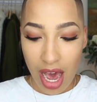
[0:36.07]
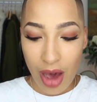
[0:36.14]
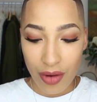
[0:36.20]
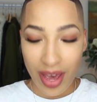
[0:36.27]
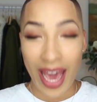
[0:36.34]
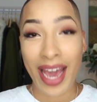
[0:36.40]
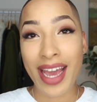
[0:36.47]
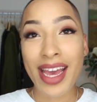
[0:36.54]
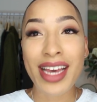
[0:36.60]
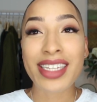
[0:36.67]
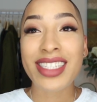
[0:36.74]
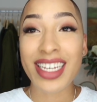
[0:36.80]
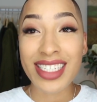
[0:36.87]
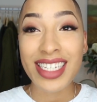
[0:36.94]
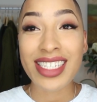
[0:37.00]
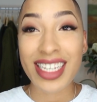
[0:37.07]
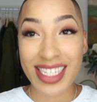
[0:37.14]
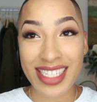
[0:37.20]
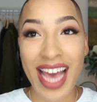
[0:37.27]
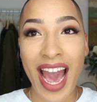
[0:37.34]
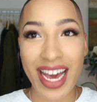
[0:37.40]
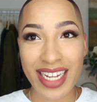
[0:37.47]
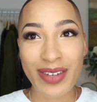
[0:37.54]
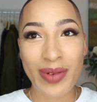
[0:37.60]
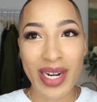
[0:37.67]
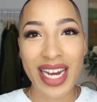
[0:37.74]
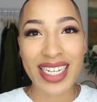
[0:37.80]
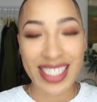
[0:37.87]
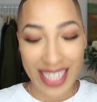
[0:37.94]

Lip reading: Okay, this is exactly what I